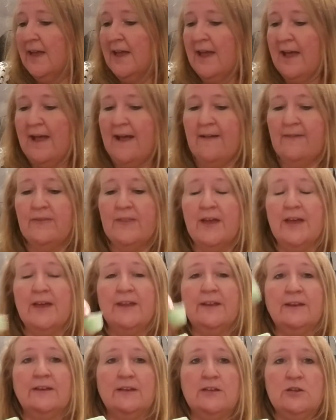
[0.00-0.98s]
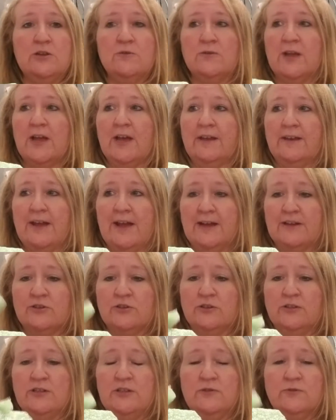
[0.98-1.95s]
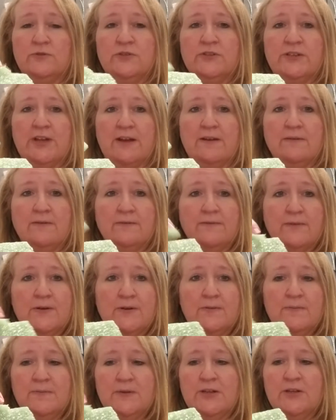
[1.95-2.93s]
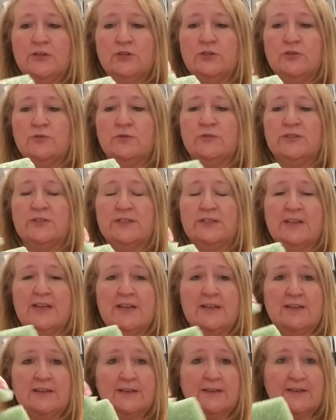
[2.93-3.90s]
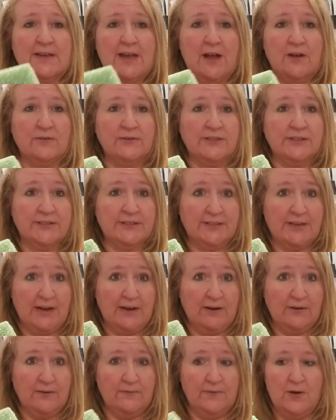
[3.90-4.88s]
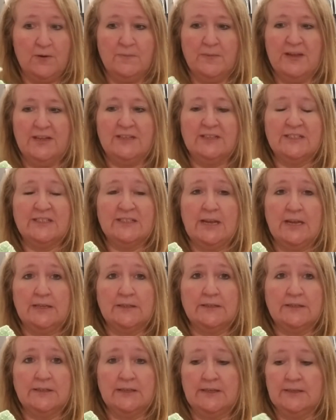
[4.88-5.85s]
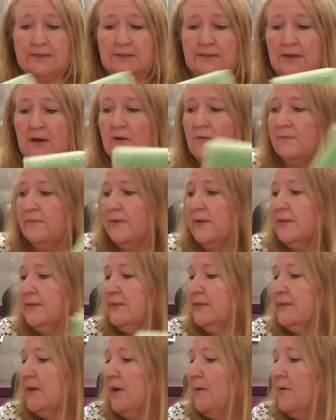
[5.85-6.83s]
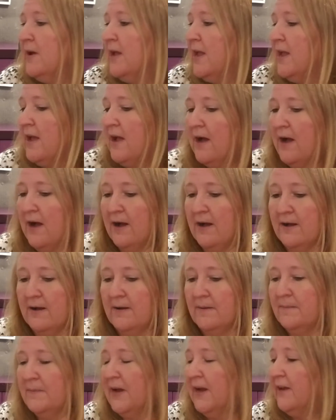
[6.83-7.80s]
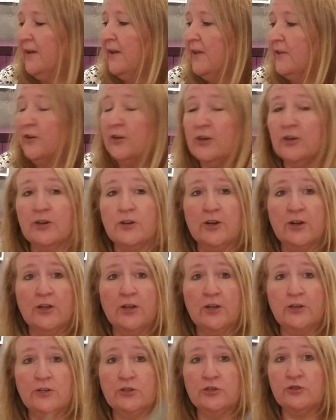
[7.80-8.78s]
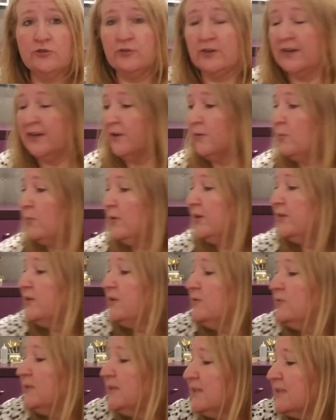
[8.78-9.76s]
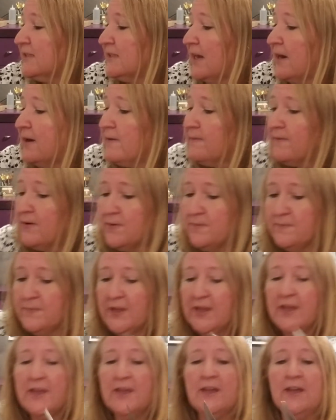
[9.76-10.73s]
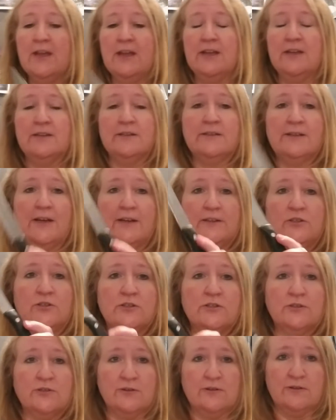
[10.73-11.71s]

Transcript: And then you can actually use styrofoam to sand down styrofoam. It sands itself. So another trick with using styrofoam is I just took